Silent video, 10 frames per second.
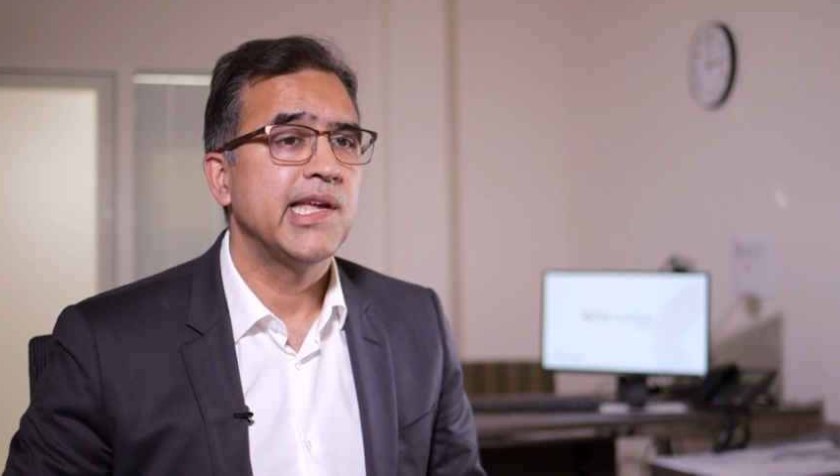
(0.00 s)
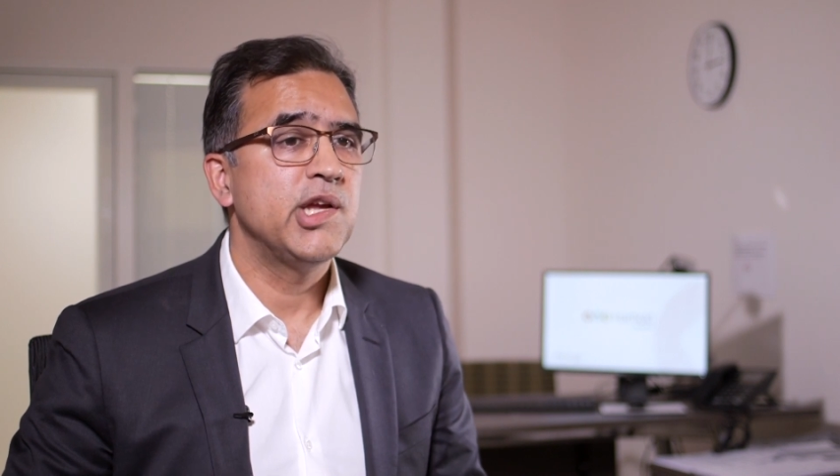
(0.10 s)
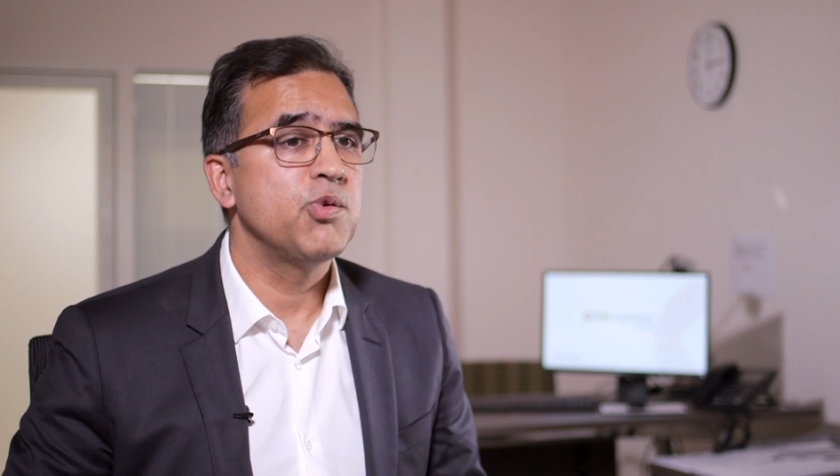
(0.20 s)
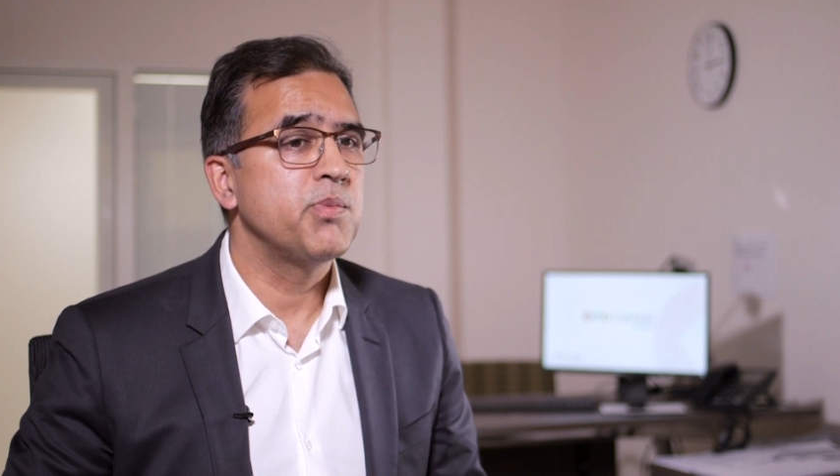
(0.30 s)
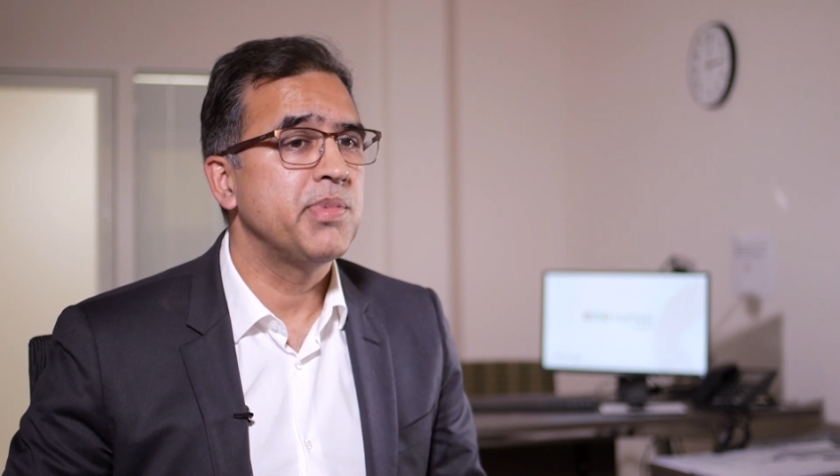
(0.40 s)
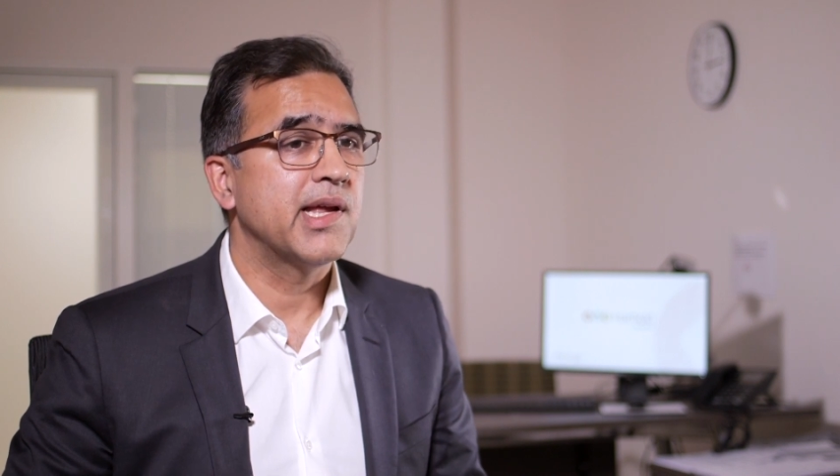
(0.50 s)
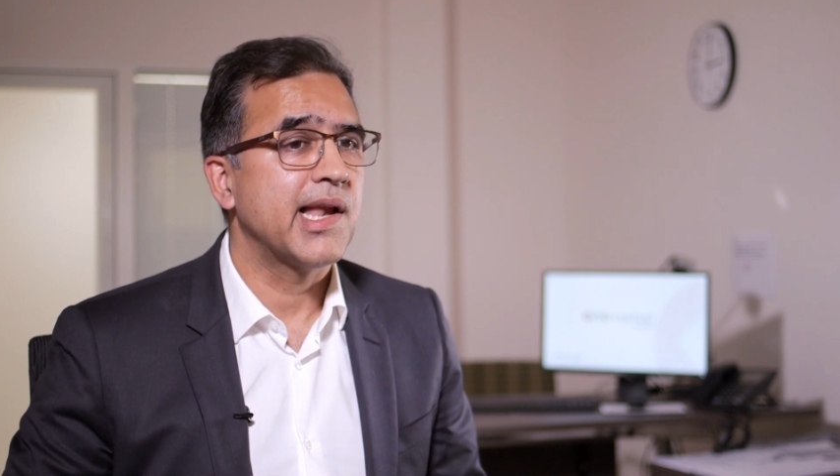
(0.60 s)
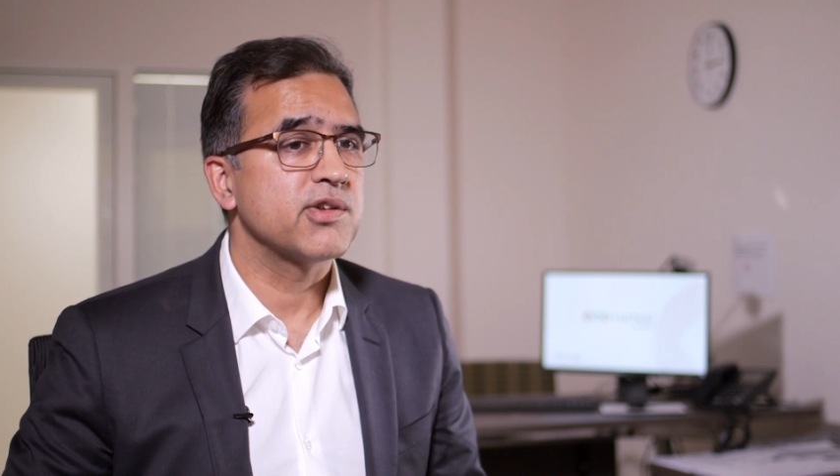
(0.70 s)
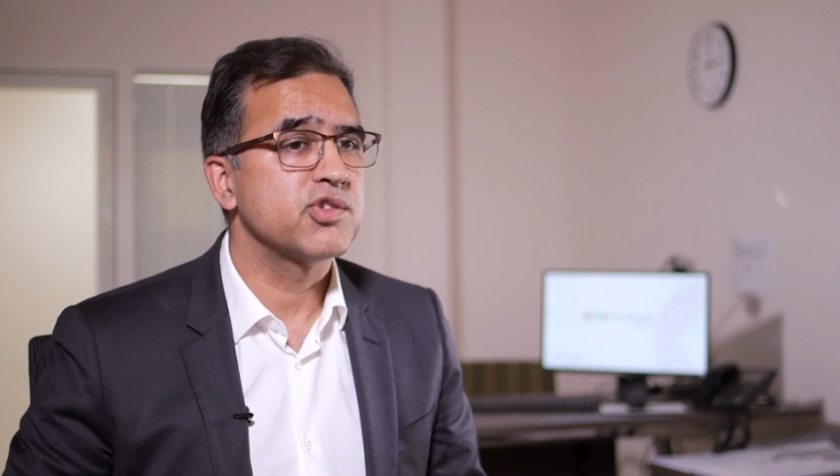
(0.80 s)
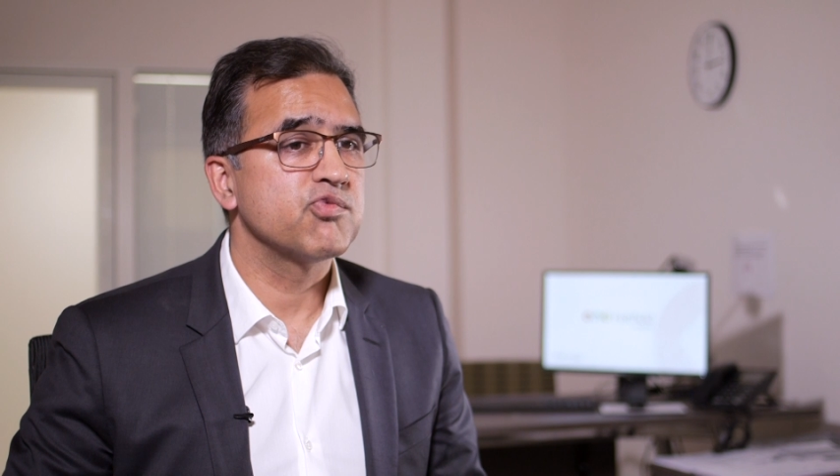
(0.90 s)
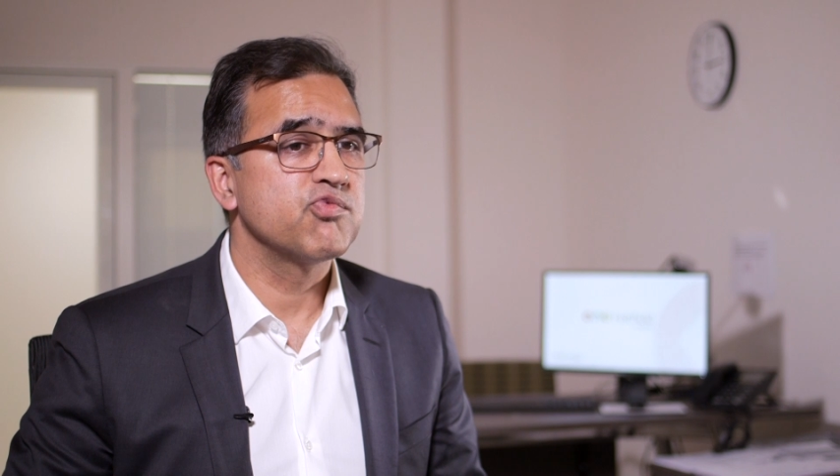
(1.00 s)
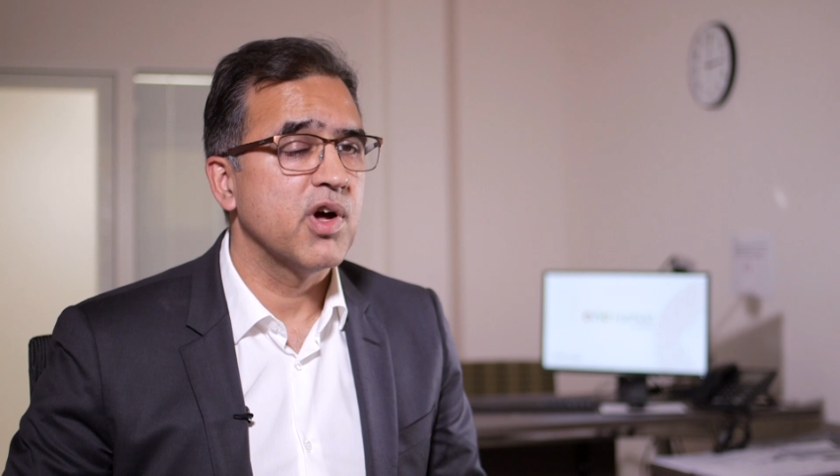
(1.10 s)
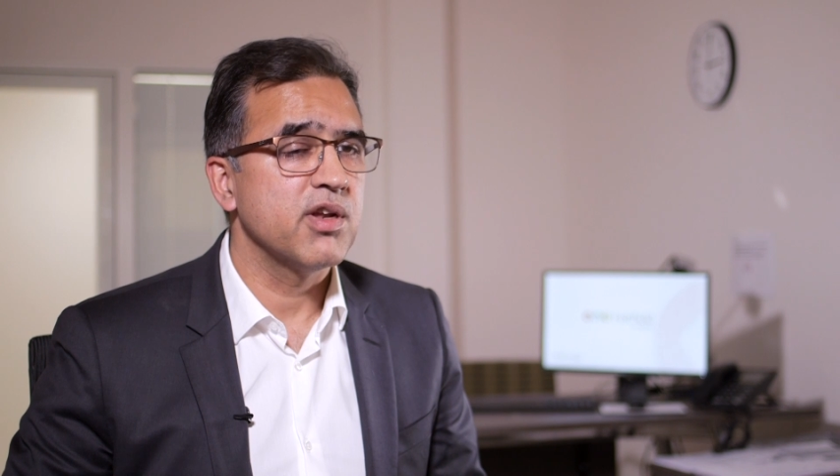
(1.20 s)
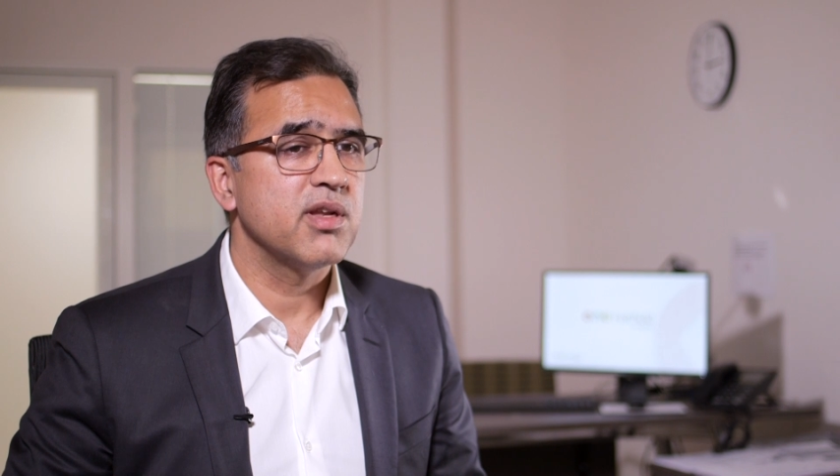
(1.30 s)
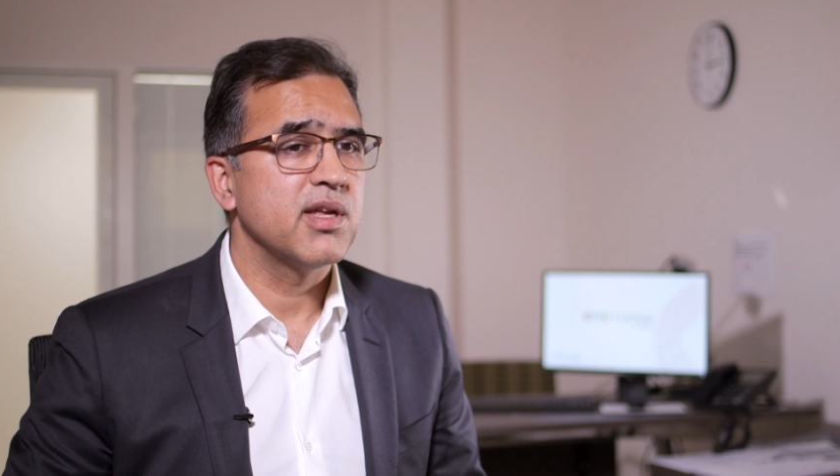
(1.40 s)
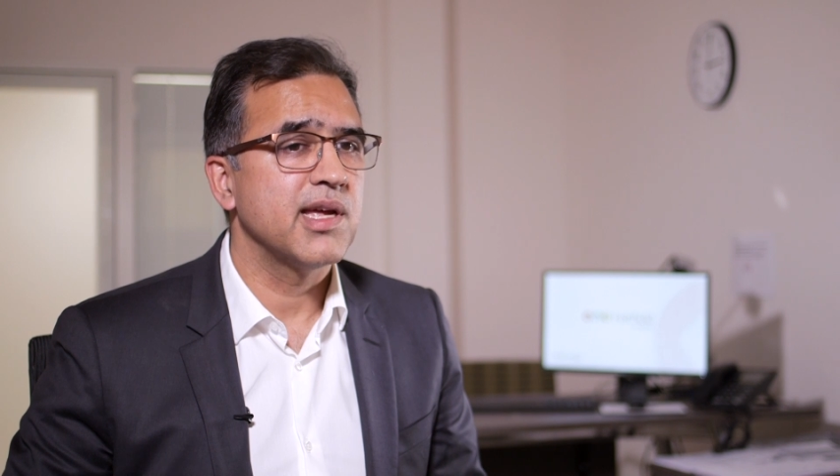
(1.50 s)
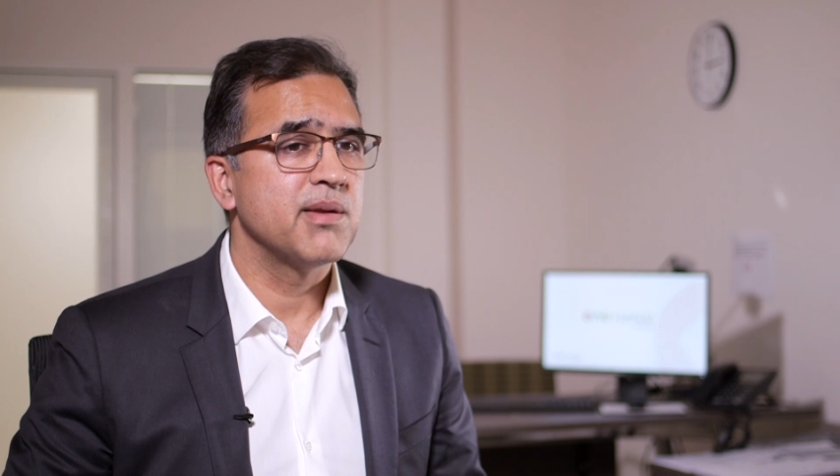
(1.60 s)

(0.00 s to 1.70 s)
He would be allowed to run